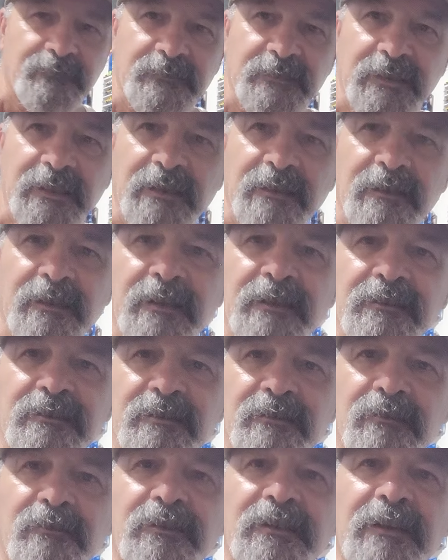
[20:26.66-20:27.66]
get a nice
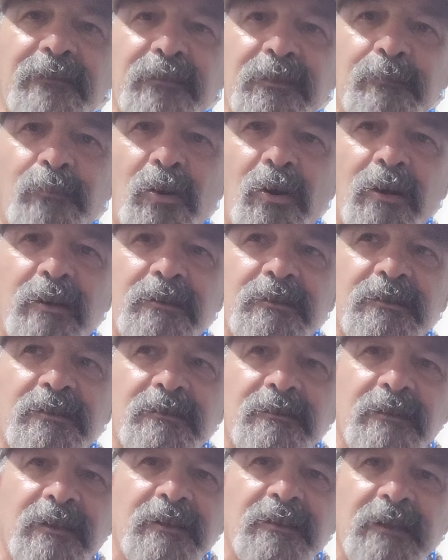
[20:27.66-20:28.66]
little given box
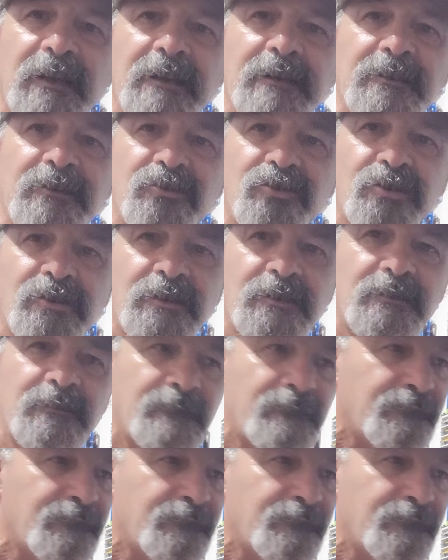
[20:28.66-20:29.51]
like Eddie G.